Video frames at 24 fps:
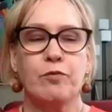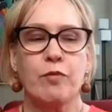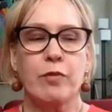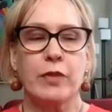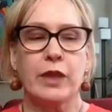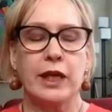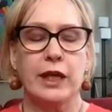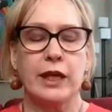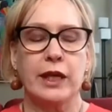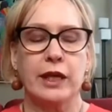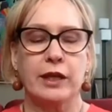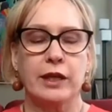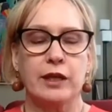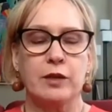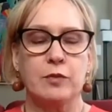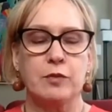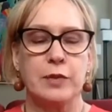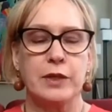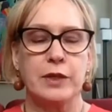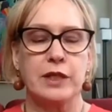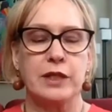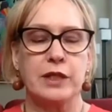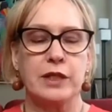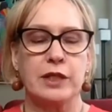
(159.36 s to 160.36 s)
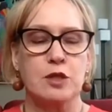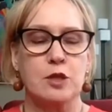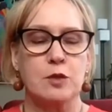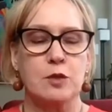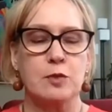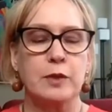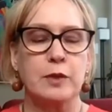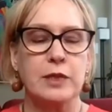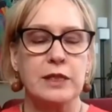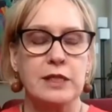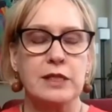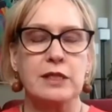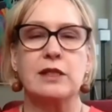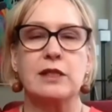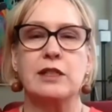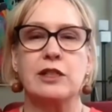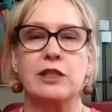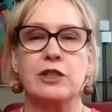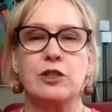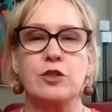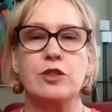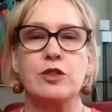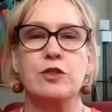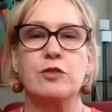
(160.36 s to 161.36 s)
it can be explicitly
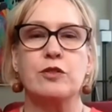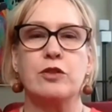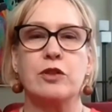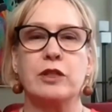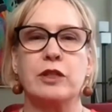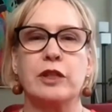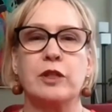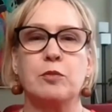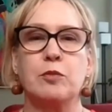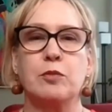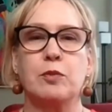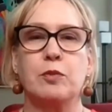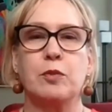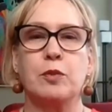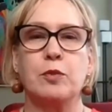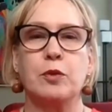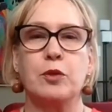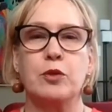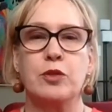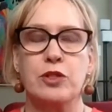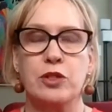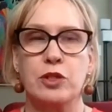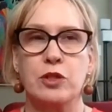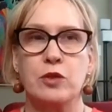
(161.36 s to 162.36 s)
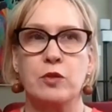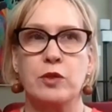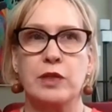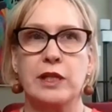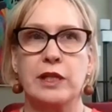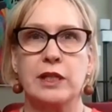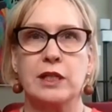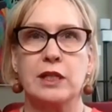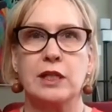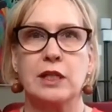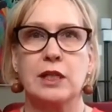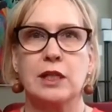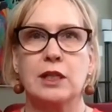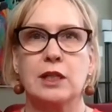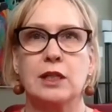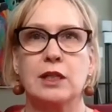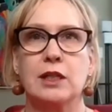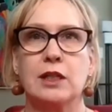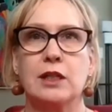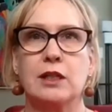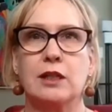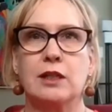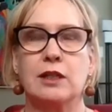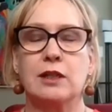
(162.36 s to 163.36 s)
useful in pursuing,
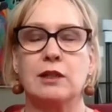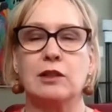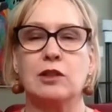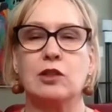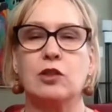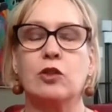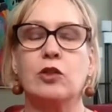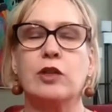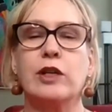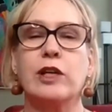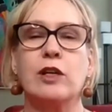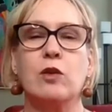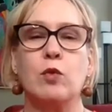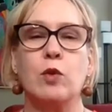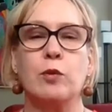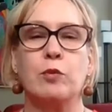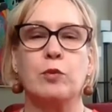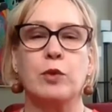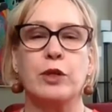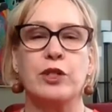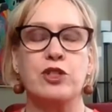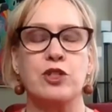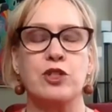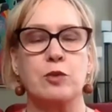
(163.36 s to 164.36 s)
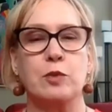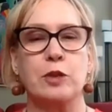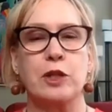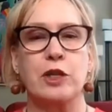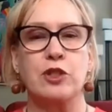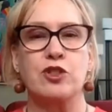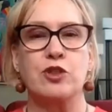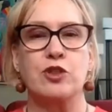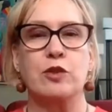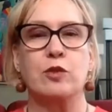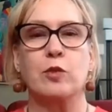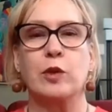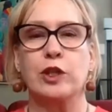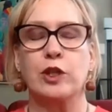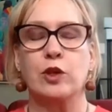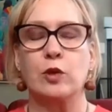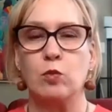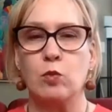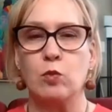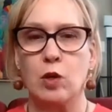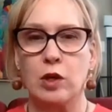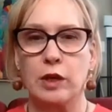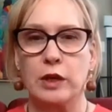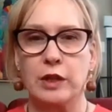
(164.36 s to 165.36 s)
uh, learning what brings you pleasure and what you
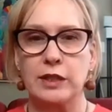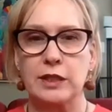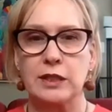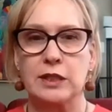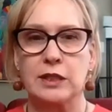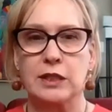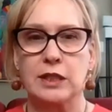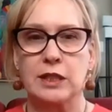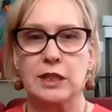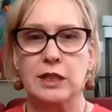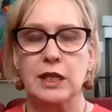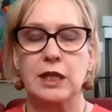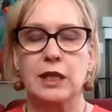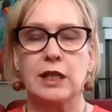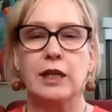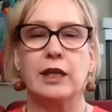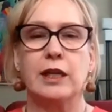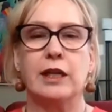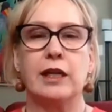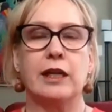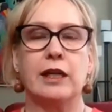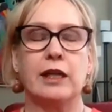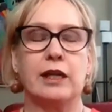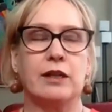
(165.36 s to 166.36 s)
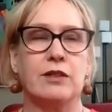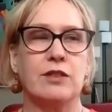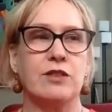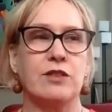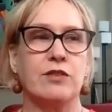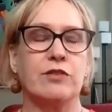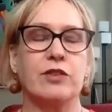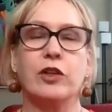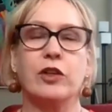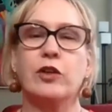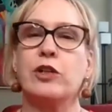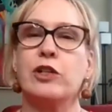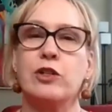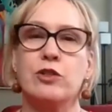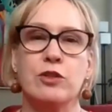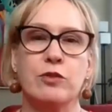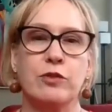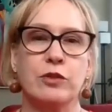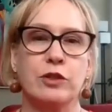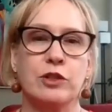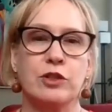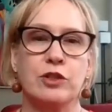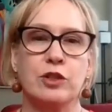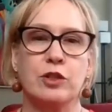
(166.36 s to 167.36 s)
want. It's very
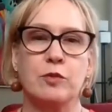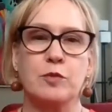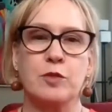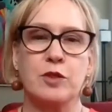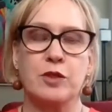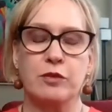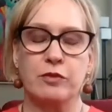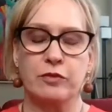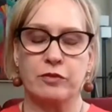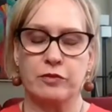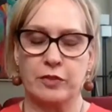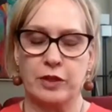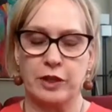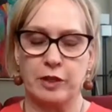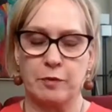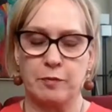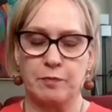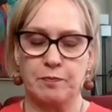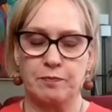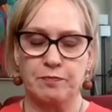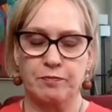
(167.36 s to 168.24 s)
useful in terms of um,